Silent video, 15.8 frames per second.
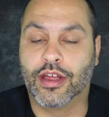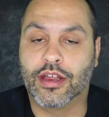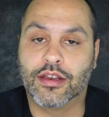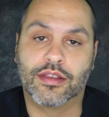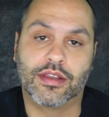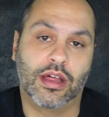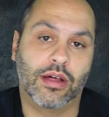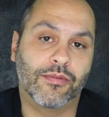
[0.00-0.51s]
they
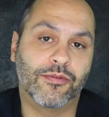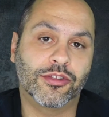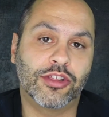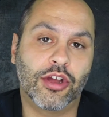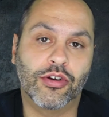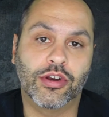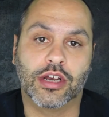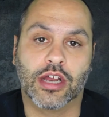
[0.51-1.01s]
can sell it for
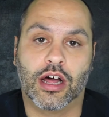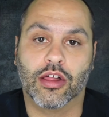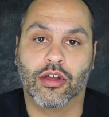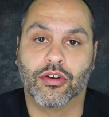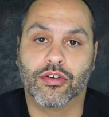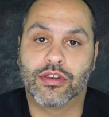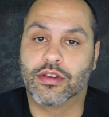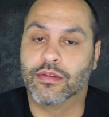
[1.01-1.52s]

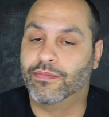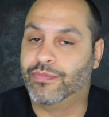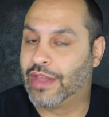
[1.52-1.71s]
$30.